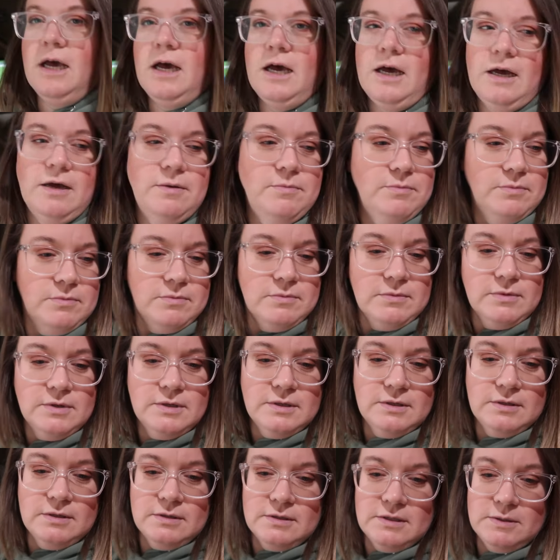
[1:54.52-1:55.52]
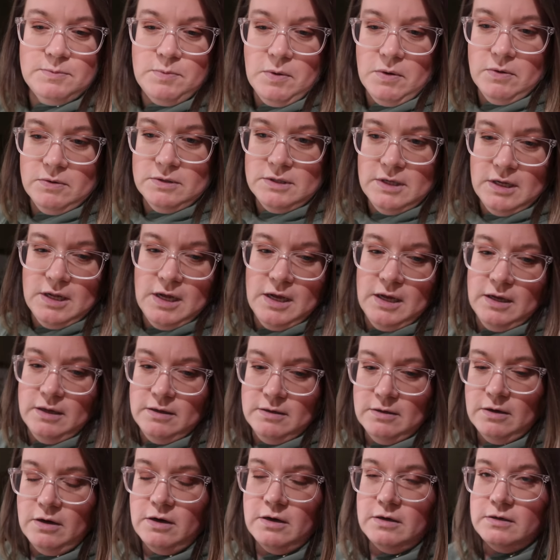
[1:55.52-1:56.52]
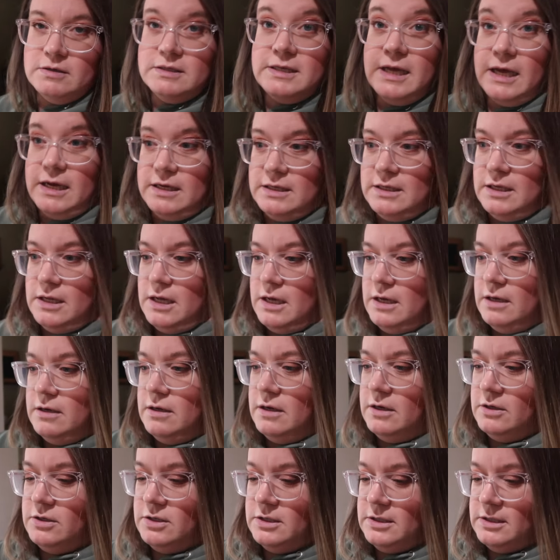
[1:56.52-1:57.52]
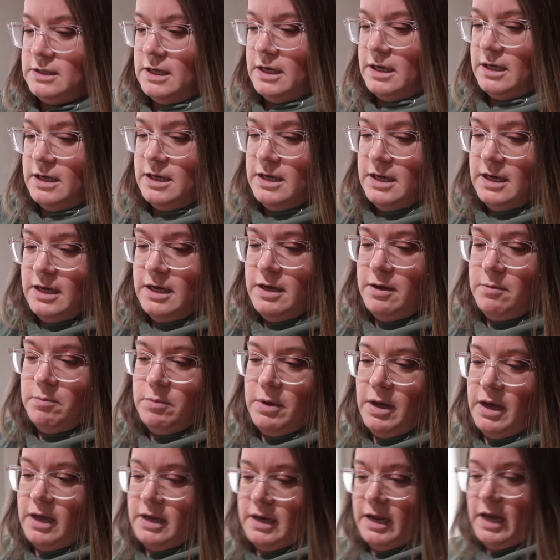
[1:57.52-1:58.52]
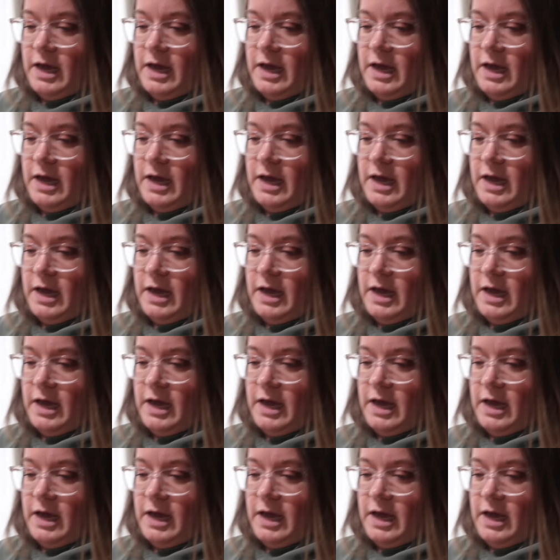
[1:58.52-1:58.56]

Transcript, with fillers: um, spoke today, or sang today, I should say. But